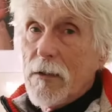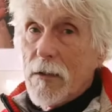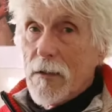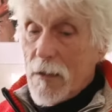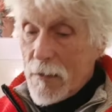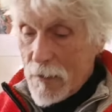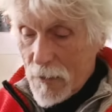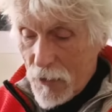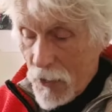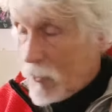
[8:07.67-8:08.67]
to the
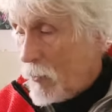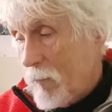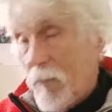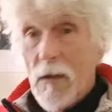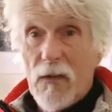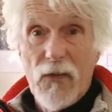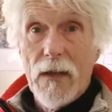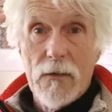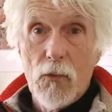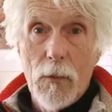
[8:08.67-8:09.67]
Z6 II, and in
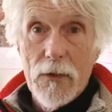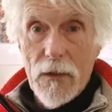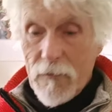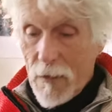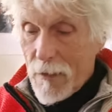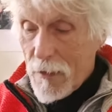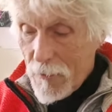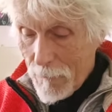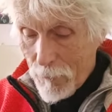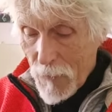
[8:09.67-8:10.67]
fact almost every other
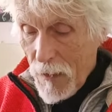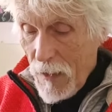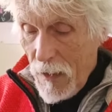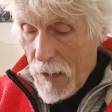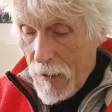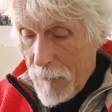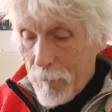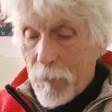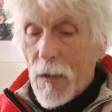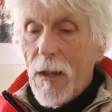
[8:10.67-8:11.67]
Nikon.
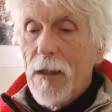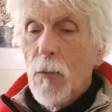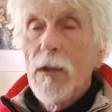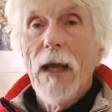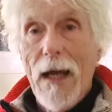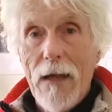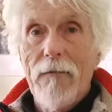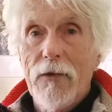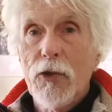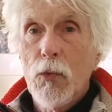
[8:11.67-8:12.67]
We
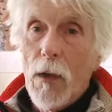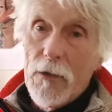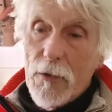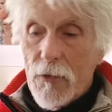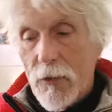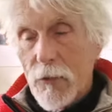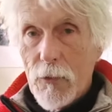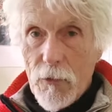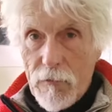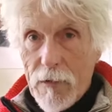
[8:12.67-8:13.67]
have U1,
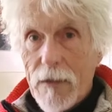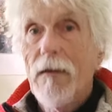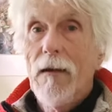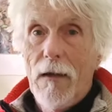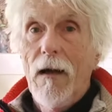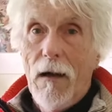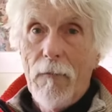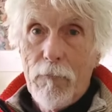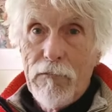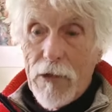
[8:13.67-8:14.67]
U2, U3.
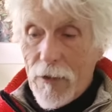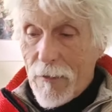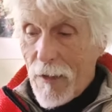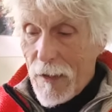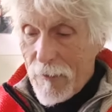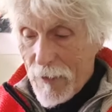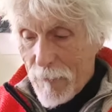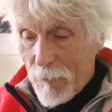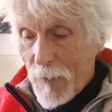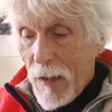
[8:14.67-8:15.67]
Brilliant, I love
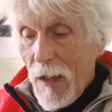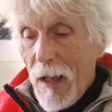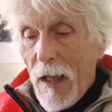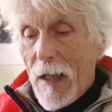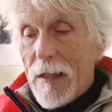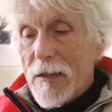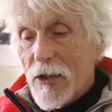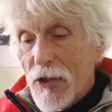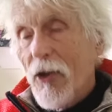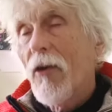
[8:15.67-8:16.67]
it. It's
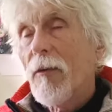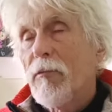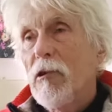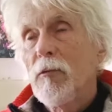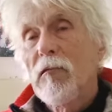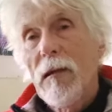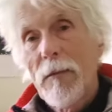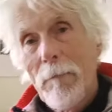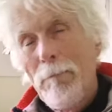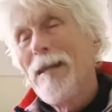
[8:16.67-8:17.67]
got the
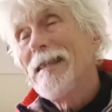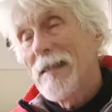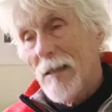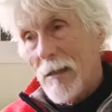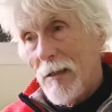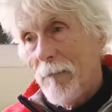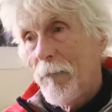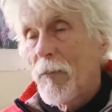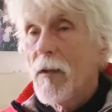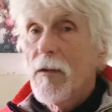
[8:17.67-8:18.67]
programmability
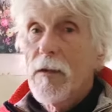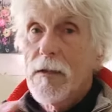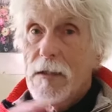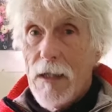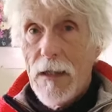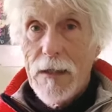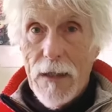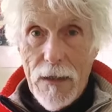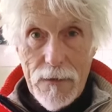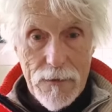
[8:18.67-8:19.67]
that the Z8
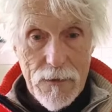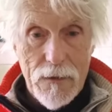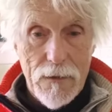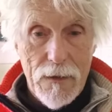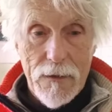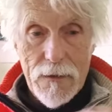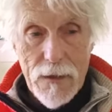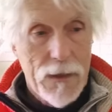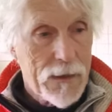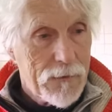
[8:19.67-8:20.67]
has. I had the
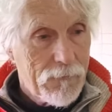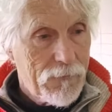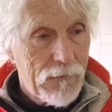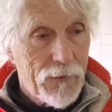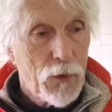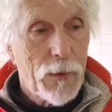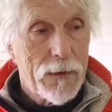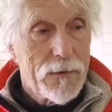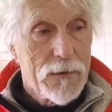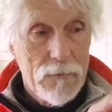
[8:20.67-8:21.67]
Z8 for a few
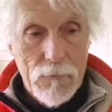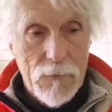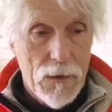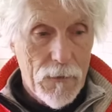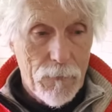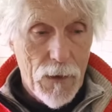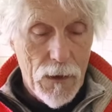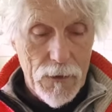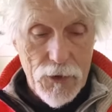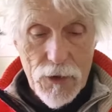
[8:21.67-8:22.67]
months
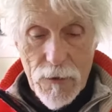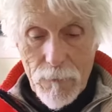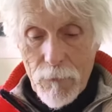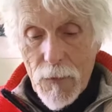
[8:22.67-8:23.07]
last year.